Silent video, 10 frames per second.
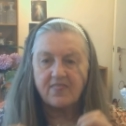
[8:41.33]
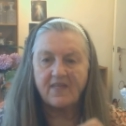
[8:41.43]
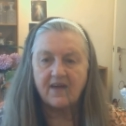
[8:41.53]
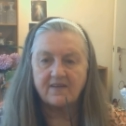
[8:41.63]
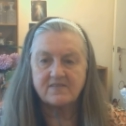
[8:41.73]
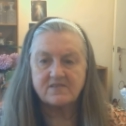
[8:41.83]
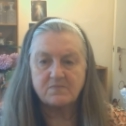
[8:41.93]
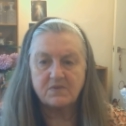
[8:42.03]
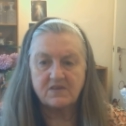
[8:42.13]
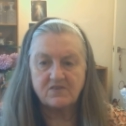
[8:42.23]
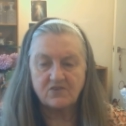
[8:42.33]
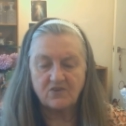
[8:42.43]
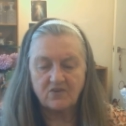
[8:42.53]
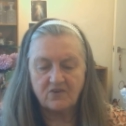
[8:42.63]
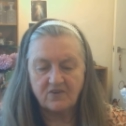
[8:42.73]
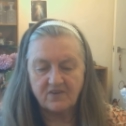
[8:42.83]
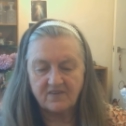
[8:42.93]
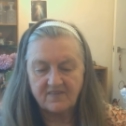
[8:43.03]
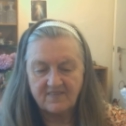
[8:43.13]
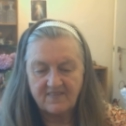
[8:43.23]
Thanks be to
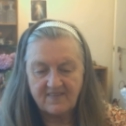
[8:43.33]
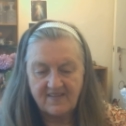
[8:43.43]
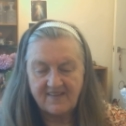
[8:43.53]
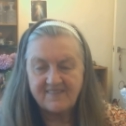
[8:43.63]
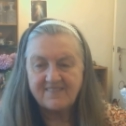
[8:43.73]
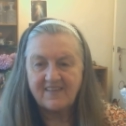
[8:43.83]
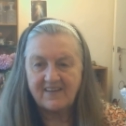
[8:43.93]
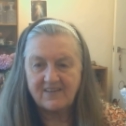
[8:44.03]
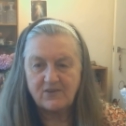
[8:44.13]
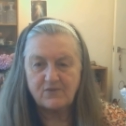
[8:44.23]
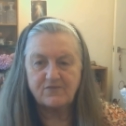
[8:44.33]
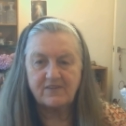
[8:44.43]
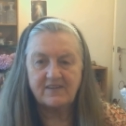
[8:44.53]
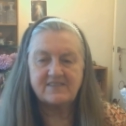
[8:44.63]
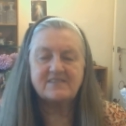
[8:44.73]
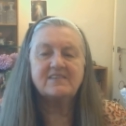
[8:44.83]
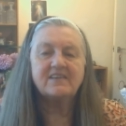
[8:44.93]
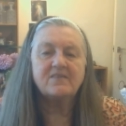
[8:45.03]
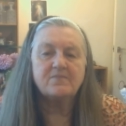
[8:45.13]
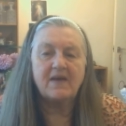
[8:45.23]
God. Thank you for
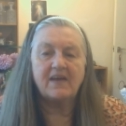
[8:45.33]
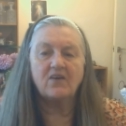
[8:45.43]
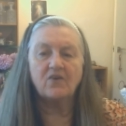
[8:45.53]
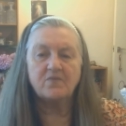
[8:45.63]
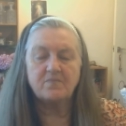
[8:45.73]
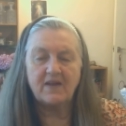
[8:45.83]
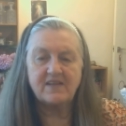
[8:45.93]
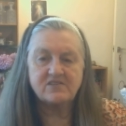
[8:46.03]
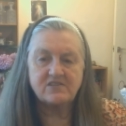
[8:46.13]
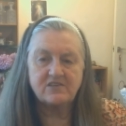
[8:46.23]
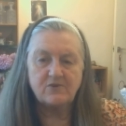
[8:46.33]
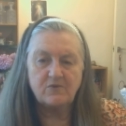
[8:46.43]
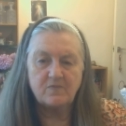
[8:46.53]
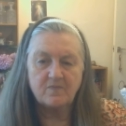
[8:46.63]
listening. May God bless you.